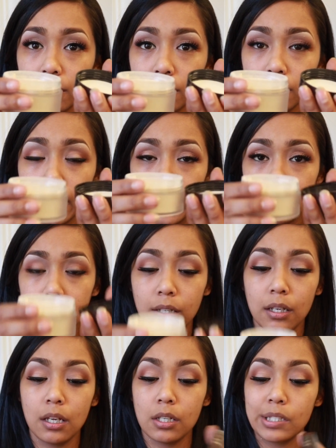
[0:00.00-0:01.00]
lid.
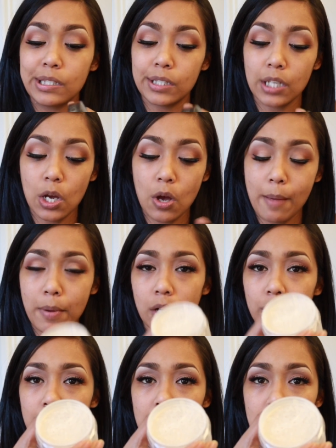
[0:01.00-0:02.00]
So I'm
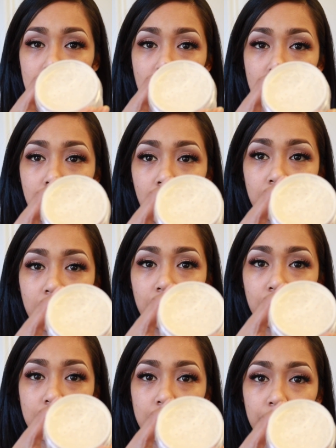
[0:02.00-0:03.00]
not crazy about the
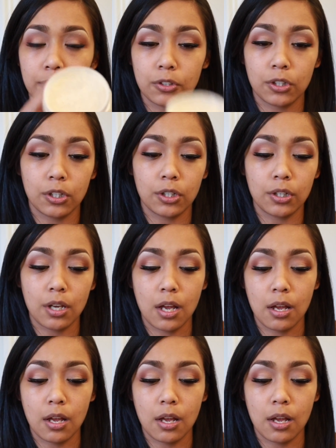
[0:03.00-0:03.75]
little sifter,